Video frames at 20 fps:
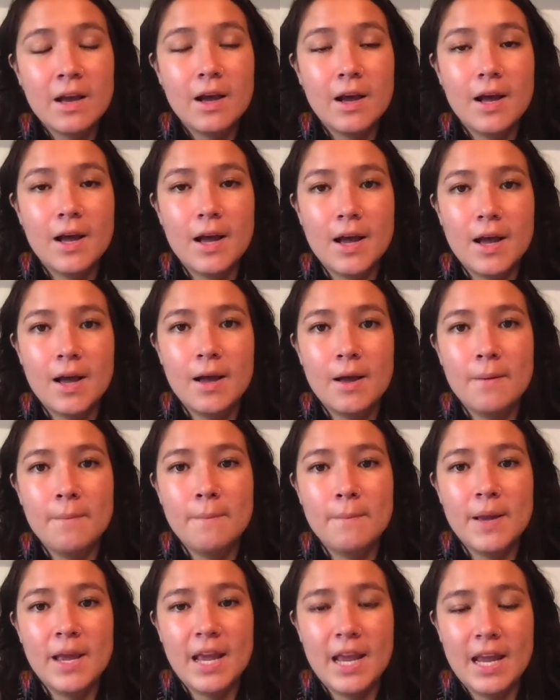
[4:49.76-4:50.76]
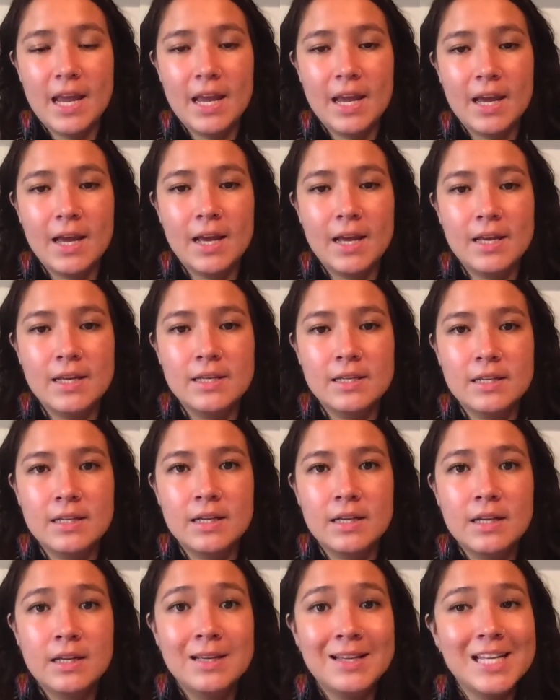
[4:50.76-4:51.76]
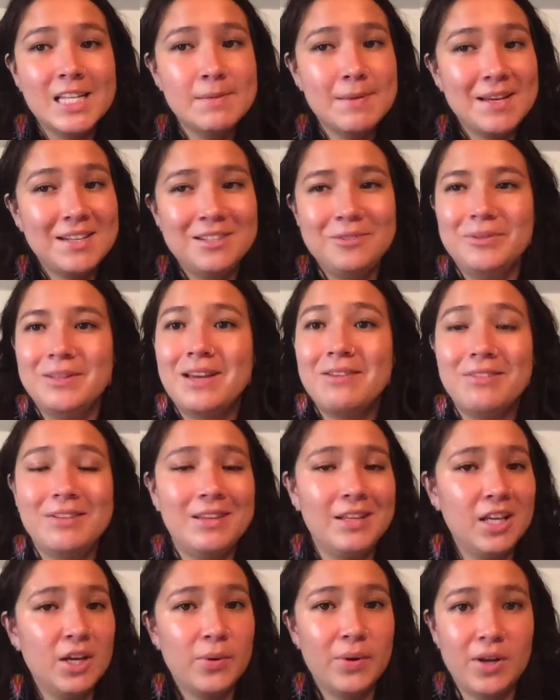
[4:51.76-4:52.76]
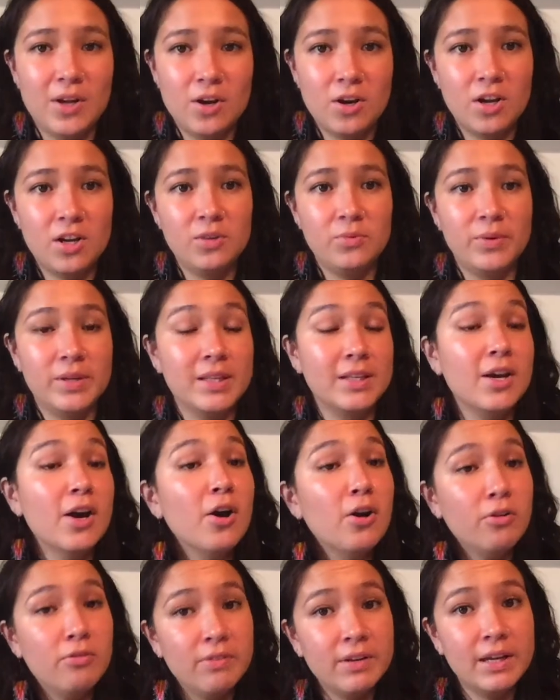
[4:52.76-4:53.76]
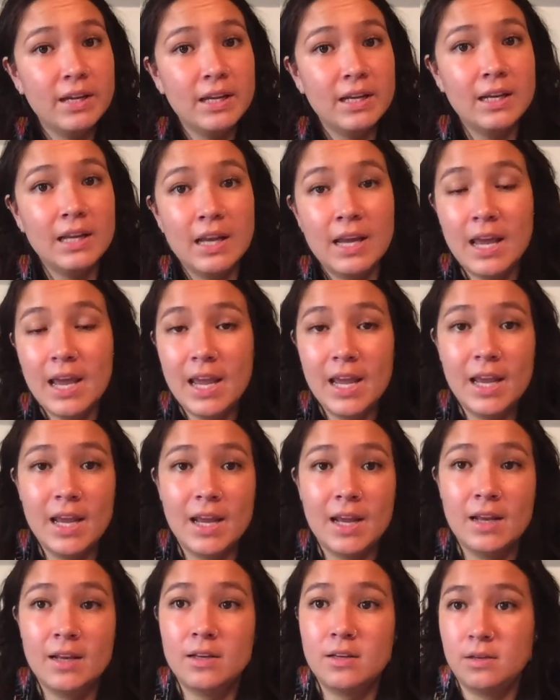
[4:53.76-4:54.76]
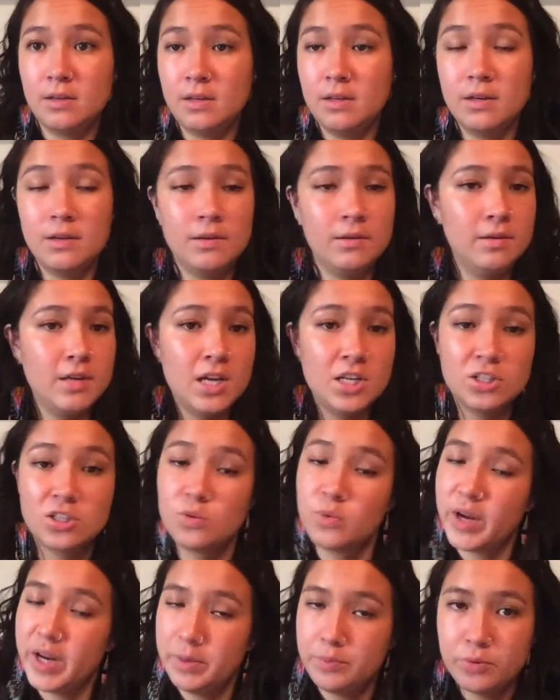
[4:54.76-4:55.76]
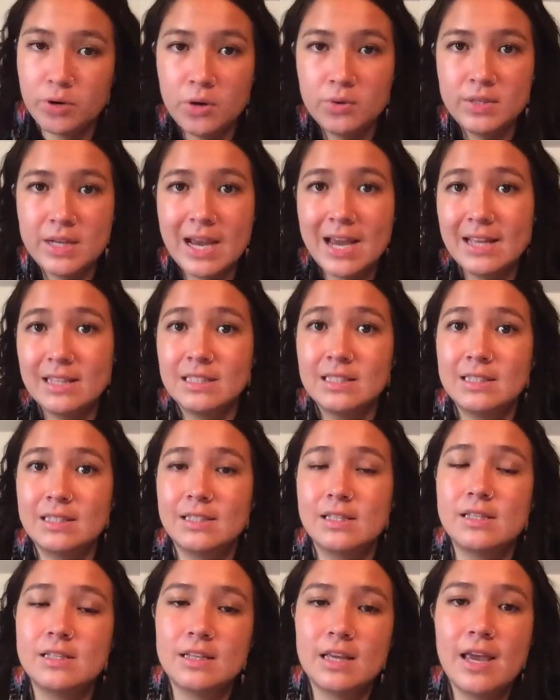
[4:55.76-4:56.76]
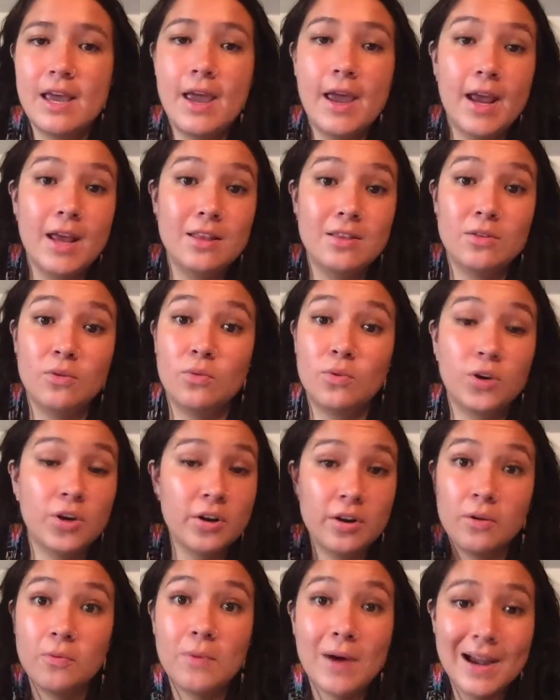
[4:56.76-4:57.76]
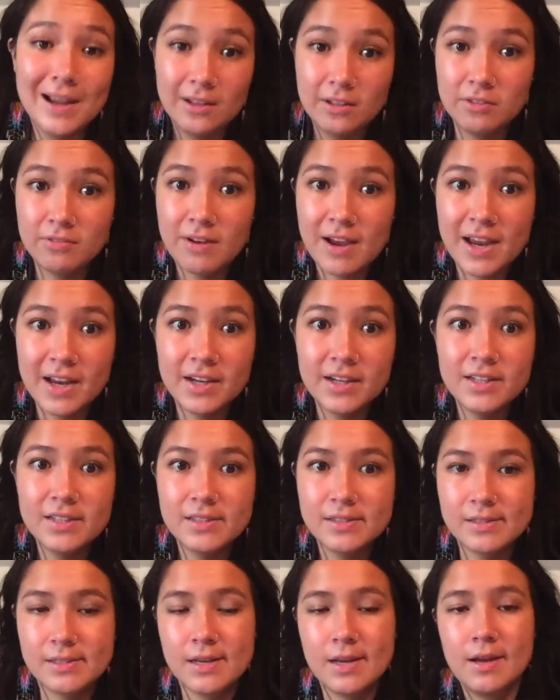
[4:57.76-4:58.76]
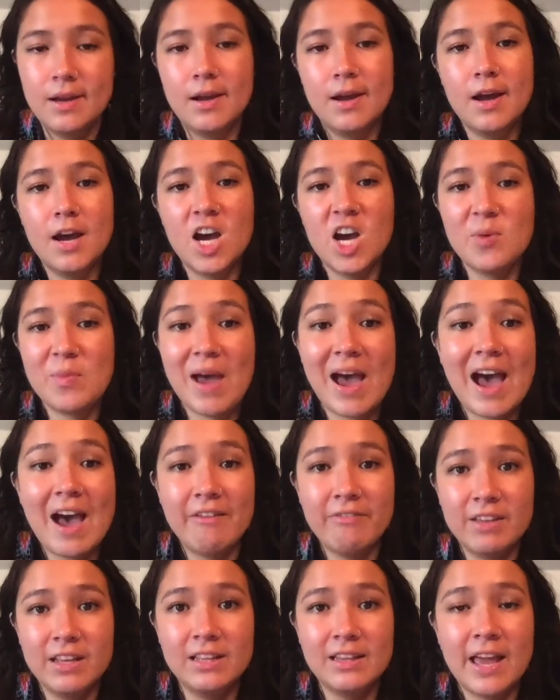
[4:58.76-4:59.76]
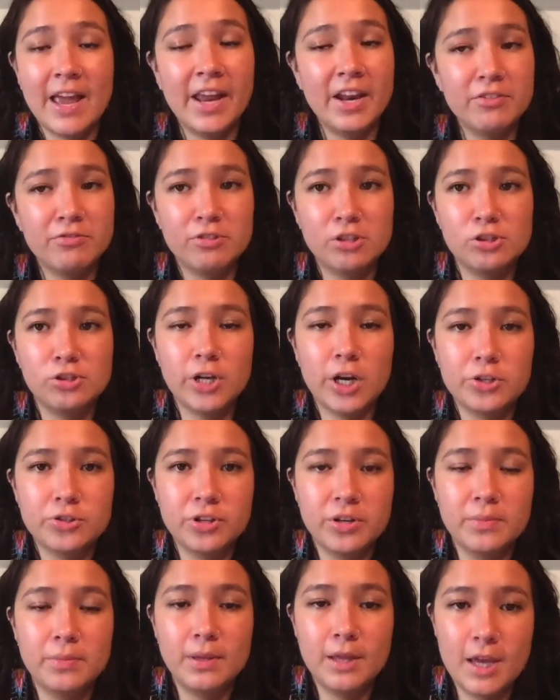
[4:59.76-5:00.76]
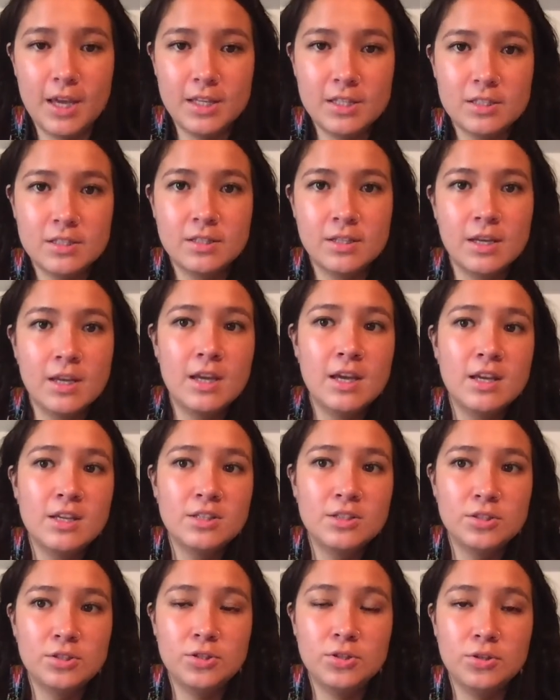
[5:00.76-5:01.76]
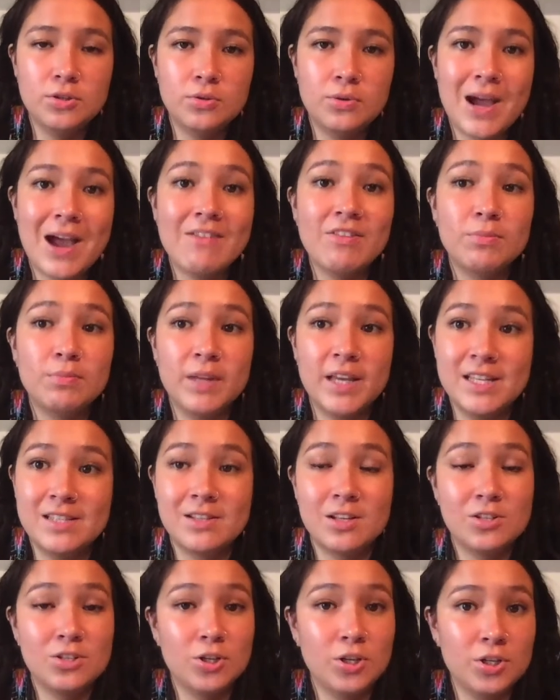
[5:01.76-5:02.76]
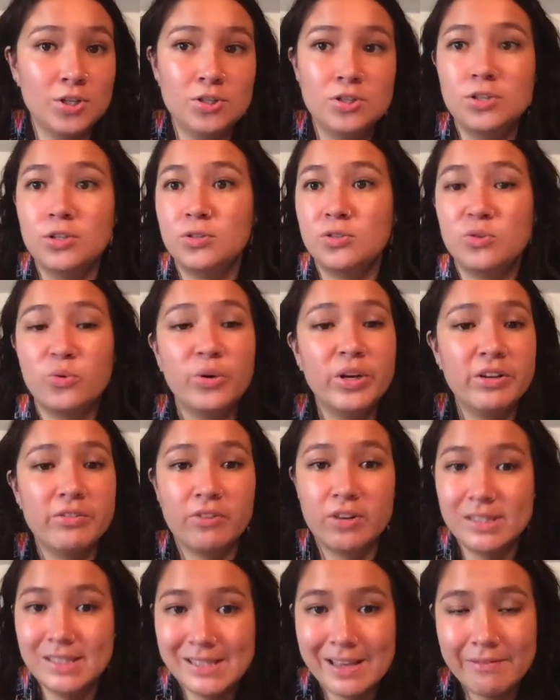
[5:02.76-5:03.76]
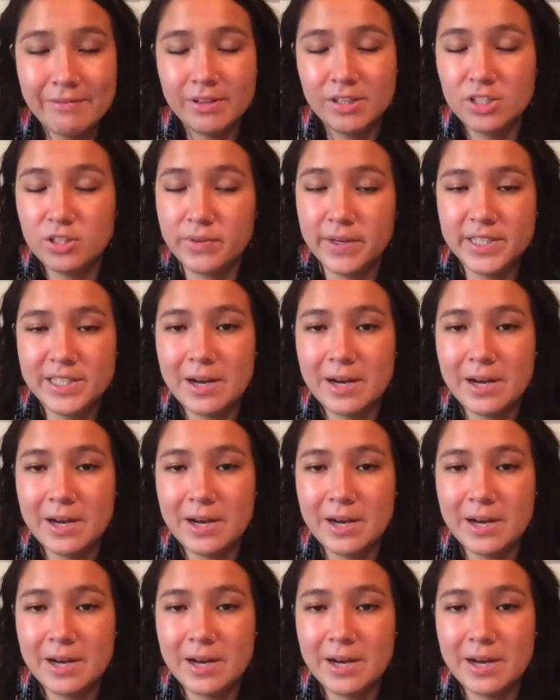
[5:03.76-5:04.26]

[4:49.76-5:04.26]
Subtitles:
And especially with everything going on with COVID and nationwide protests and the current wildfires, having that infrastructure in place to have a place to turn to 24/7 to reach